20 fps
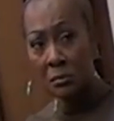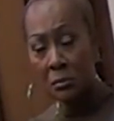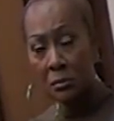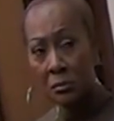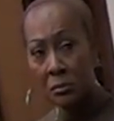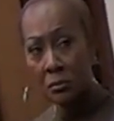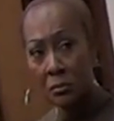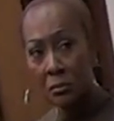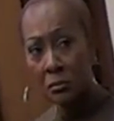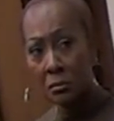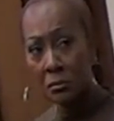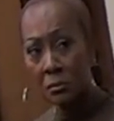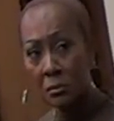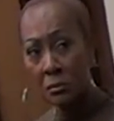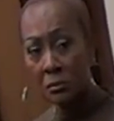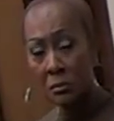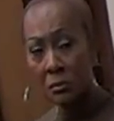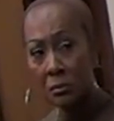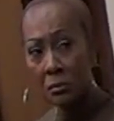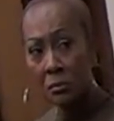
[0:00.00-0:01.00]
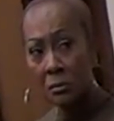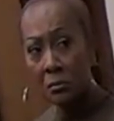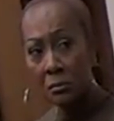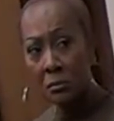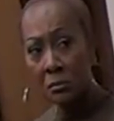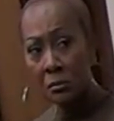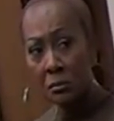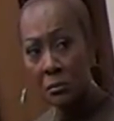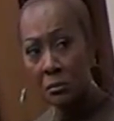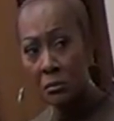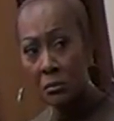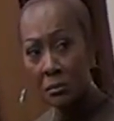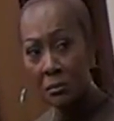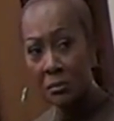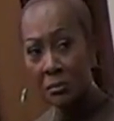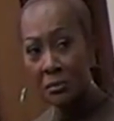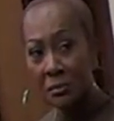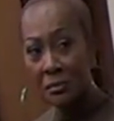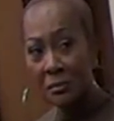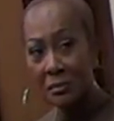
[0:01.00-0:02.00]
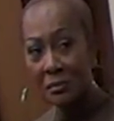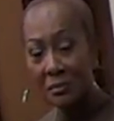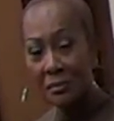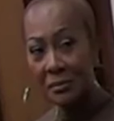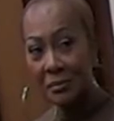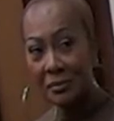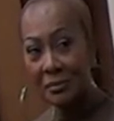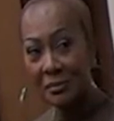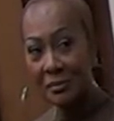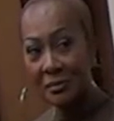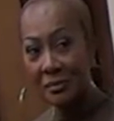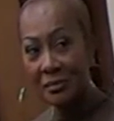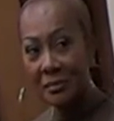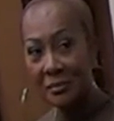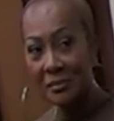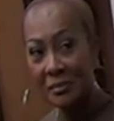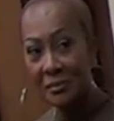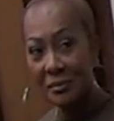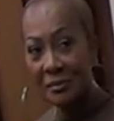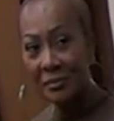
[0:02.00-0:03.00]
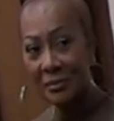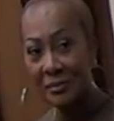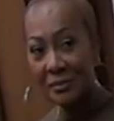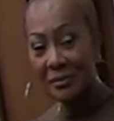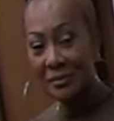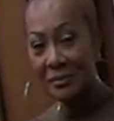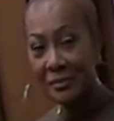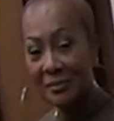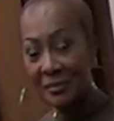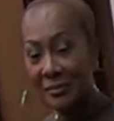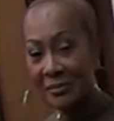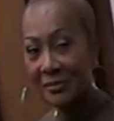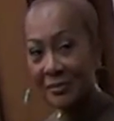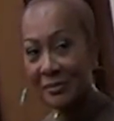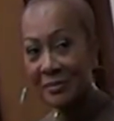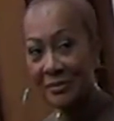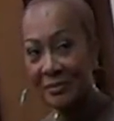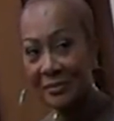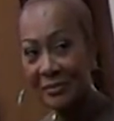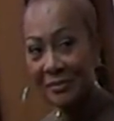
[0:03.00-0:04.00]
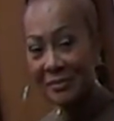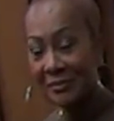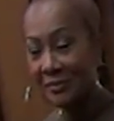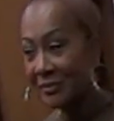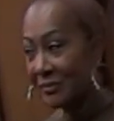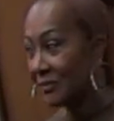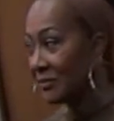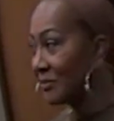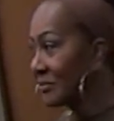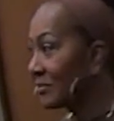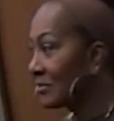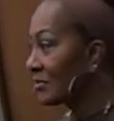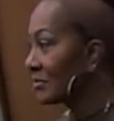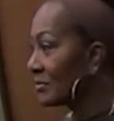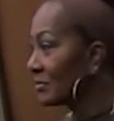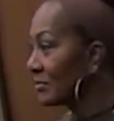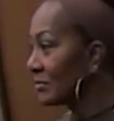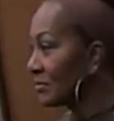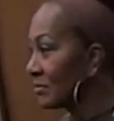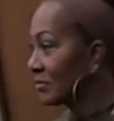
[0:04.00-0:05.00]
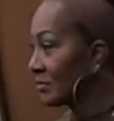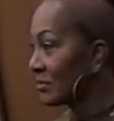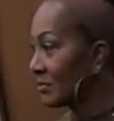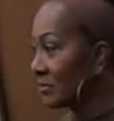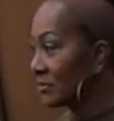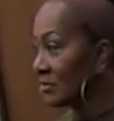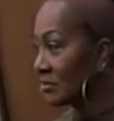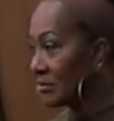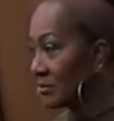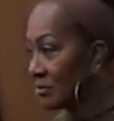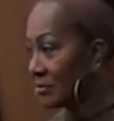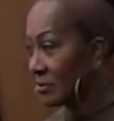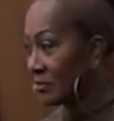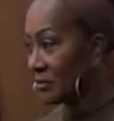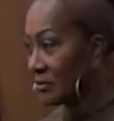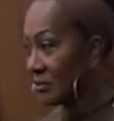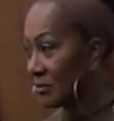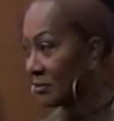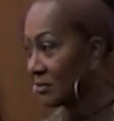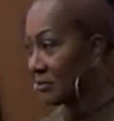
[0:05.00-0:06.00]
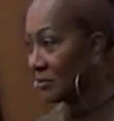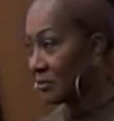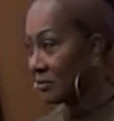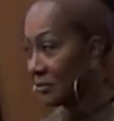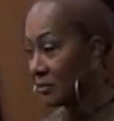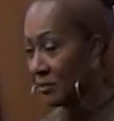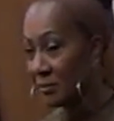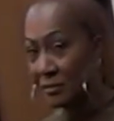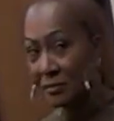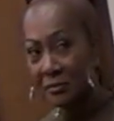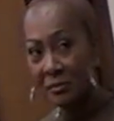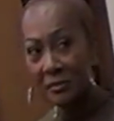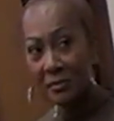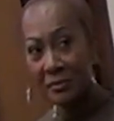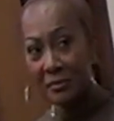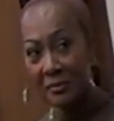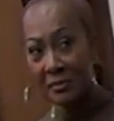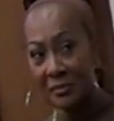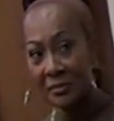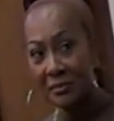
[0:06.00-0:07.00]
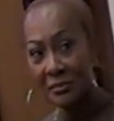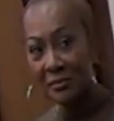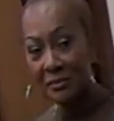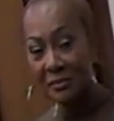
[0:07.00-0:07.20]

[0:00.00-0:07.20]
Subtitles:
(silent)